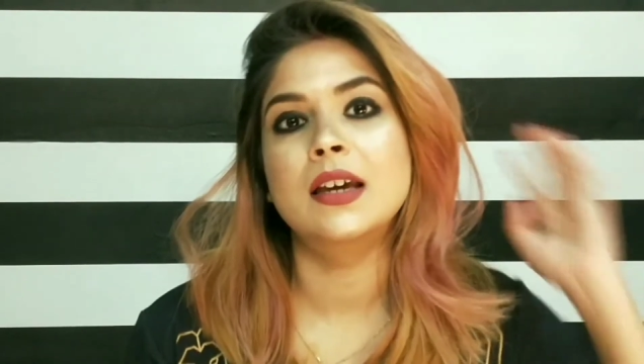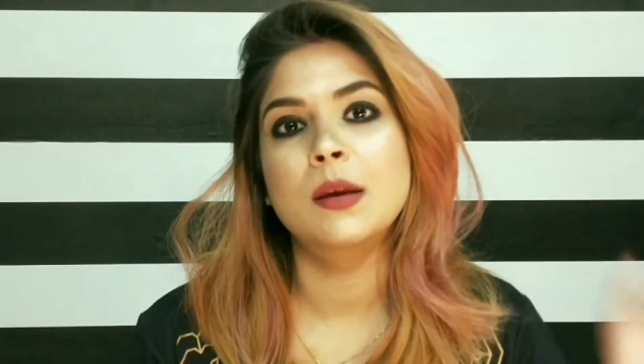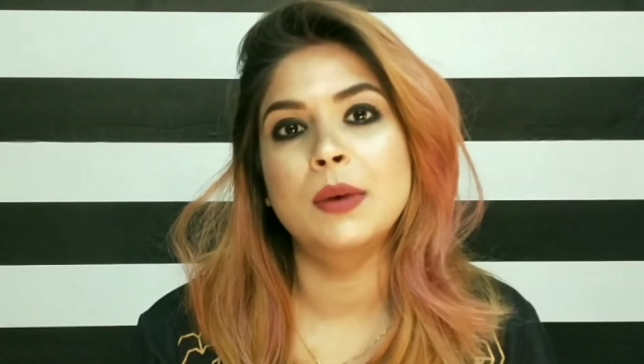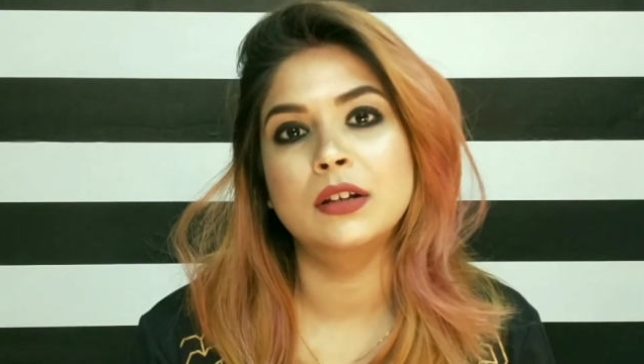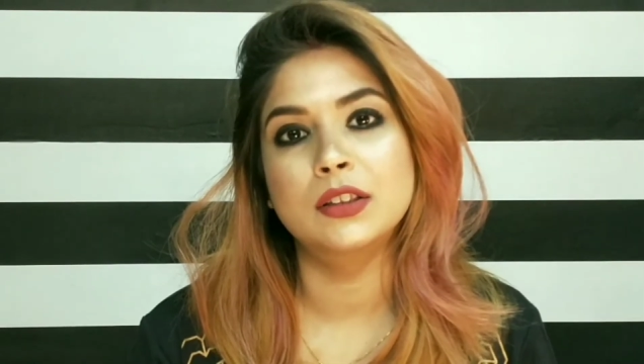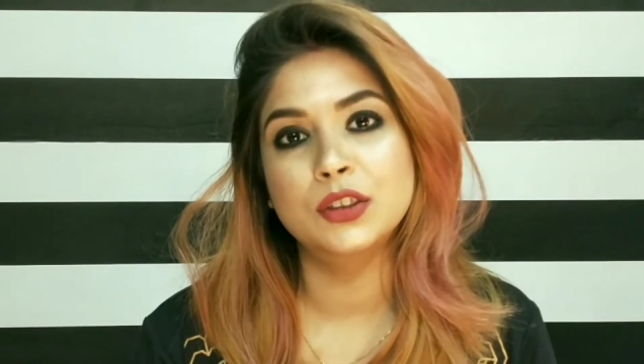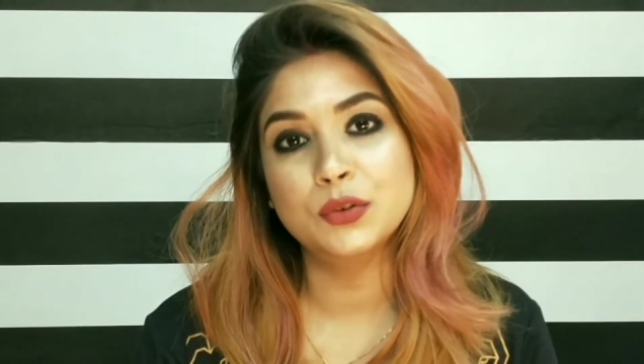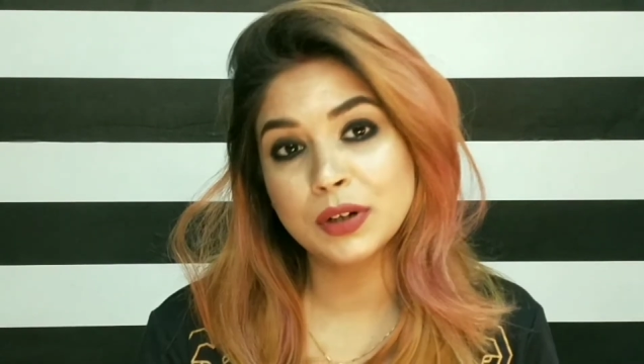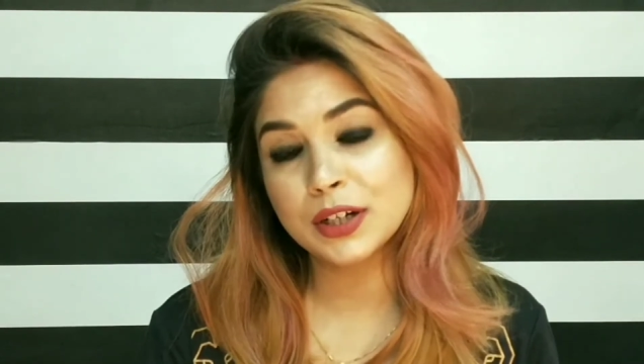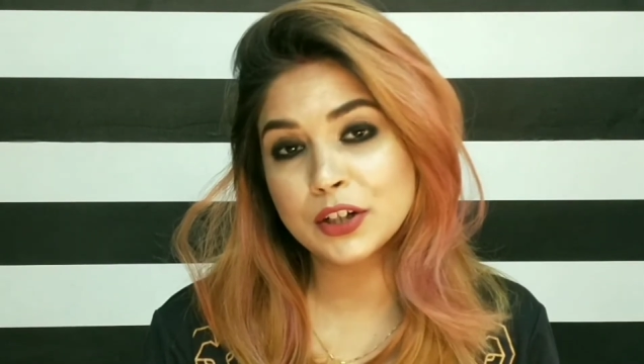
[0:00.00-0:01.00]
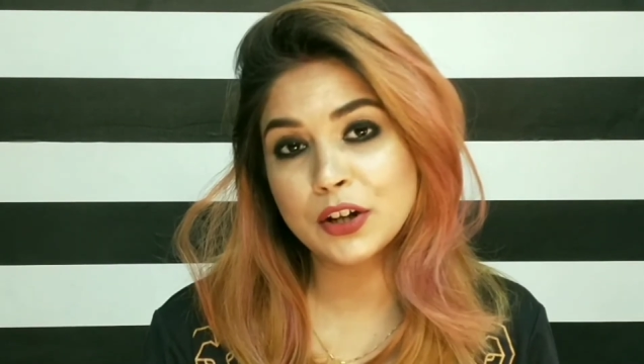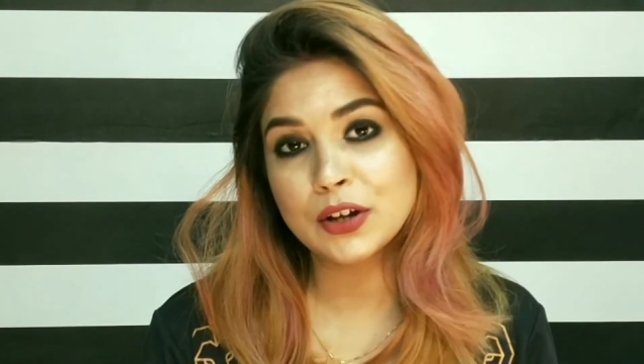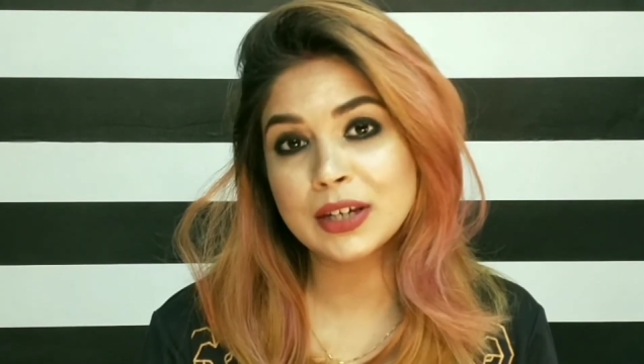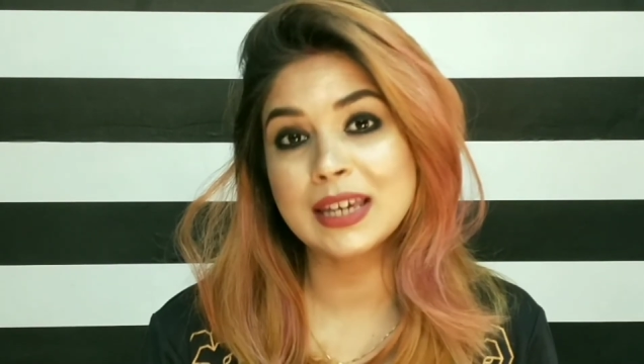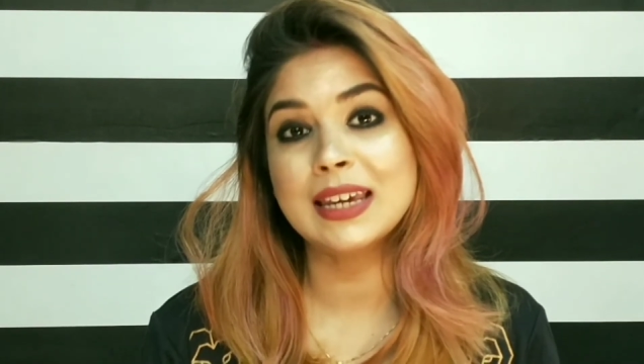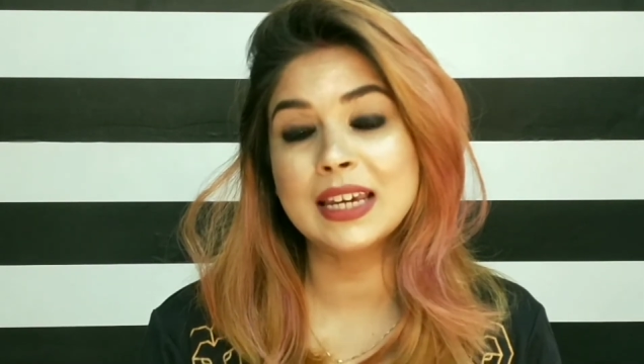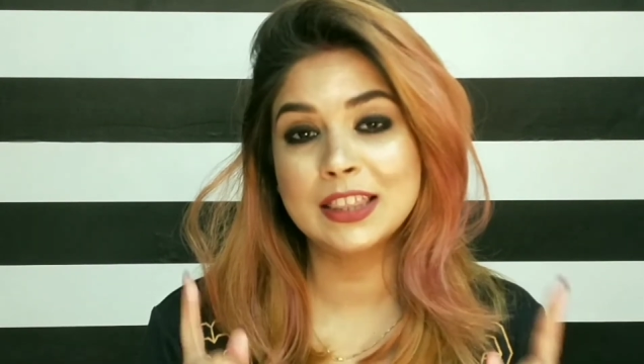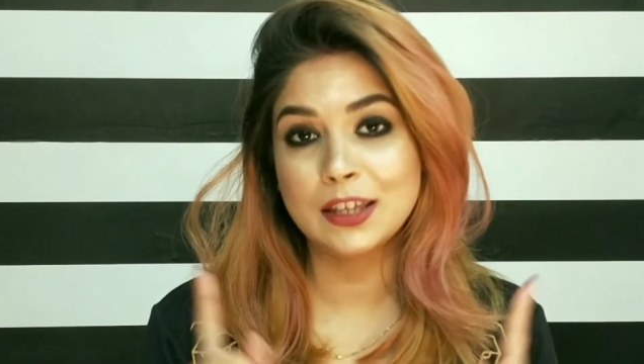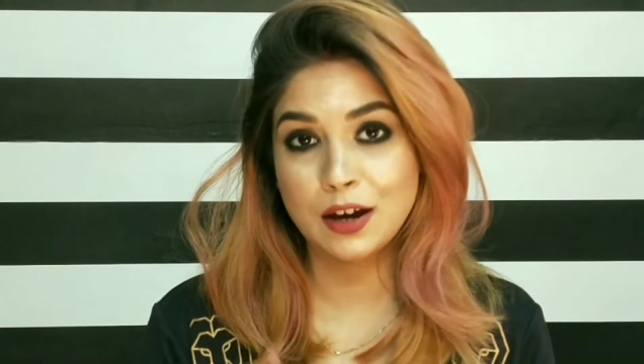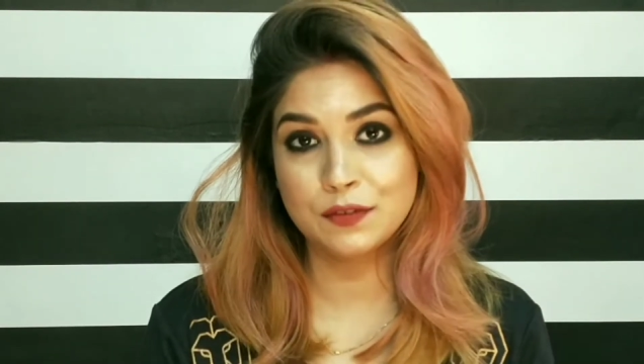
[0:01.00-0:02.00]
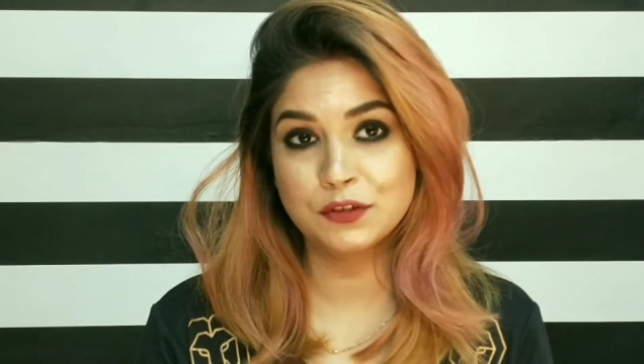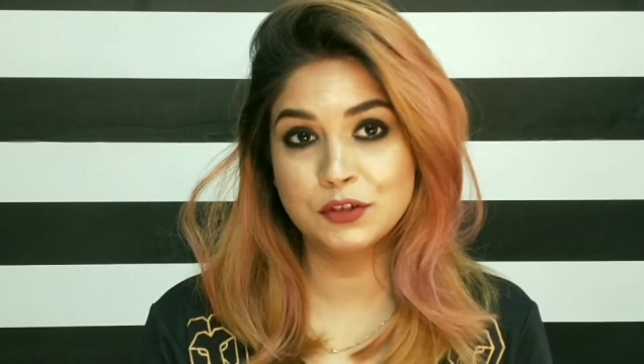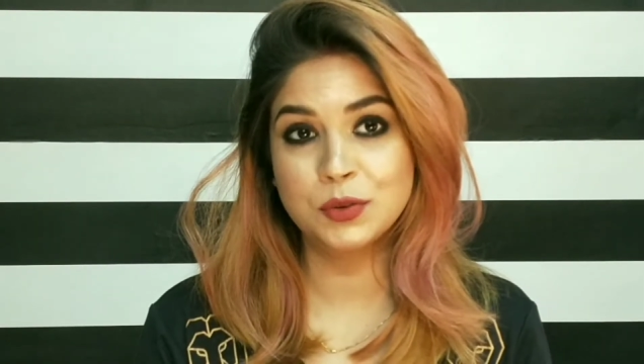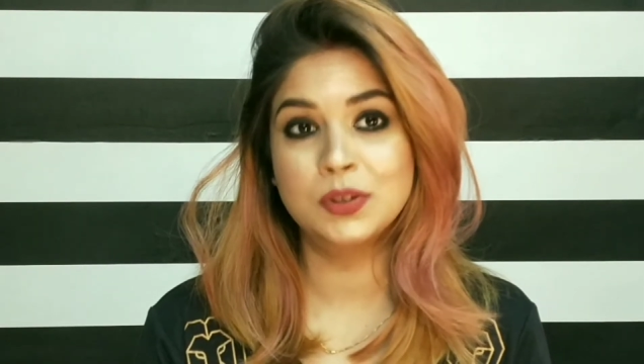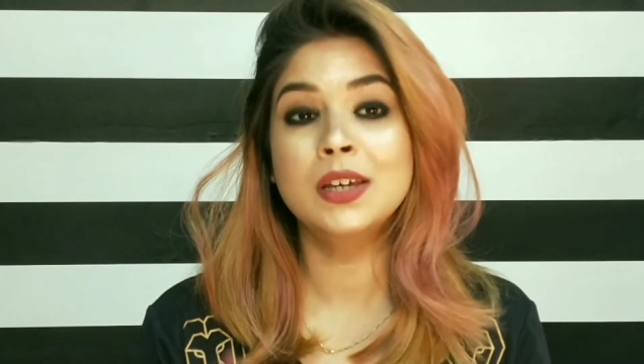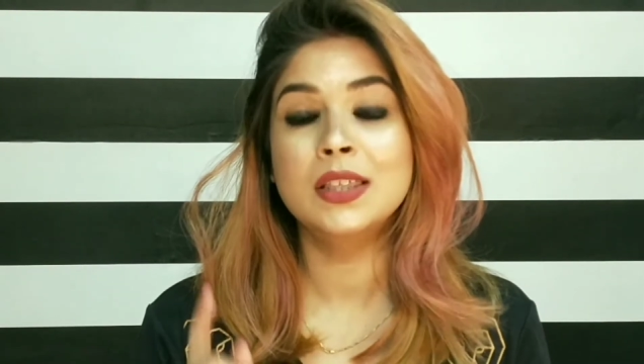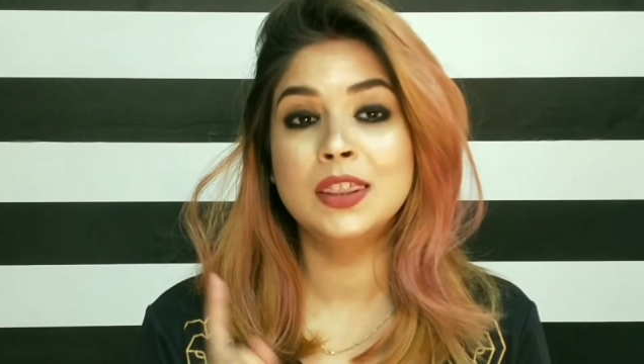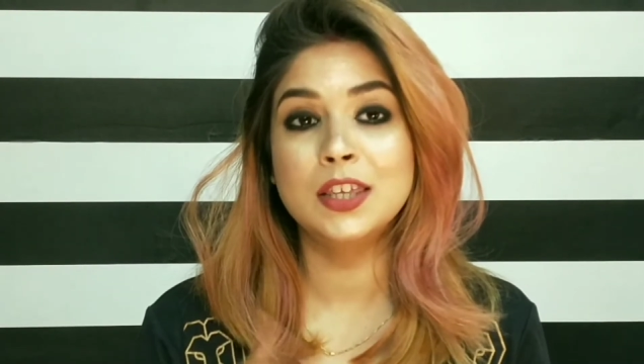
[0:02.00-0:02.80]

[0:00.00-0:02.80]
like about 3 o'clock in the afternoon,